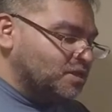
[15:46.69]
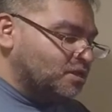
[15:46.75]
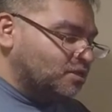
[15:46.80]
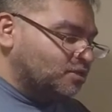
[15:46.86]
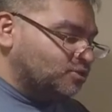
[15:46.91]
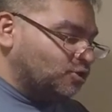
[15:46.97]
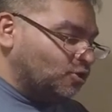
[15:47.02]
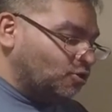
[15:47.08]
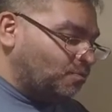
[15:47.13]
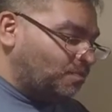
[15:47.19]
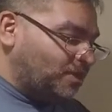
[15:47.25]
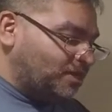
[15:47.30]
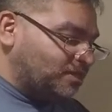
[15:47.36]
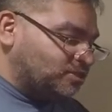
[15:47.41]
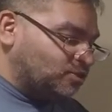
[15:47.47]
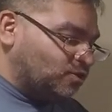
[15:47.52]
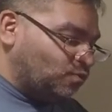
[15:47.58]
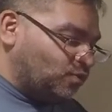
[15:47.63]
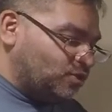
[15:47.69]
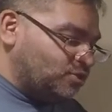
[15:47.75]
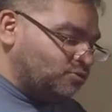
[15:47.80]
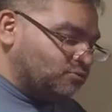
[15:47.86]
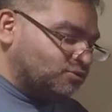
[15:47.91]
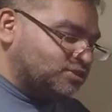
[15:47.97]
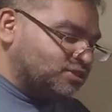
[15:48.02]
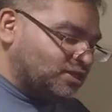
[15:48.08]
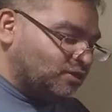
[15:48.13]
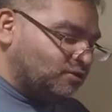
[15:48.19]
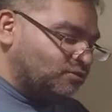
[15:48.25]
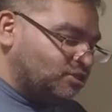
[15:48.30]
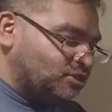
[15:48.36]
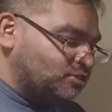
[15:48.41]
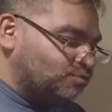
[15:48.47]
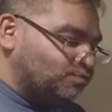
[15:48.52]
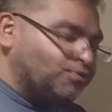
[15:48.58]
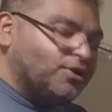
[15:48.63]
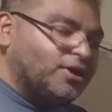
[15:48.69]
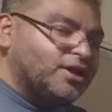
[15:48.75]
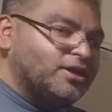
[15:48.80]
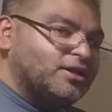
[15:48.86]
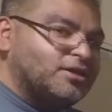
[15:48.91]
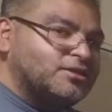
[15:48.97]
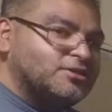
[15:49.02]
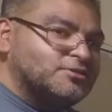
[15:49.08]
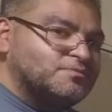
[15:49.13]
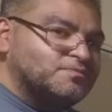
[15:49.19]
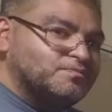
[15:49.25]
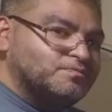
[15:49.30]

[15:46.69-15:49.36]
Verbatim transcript: So basically when you sell these products,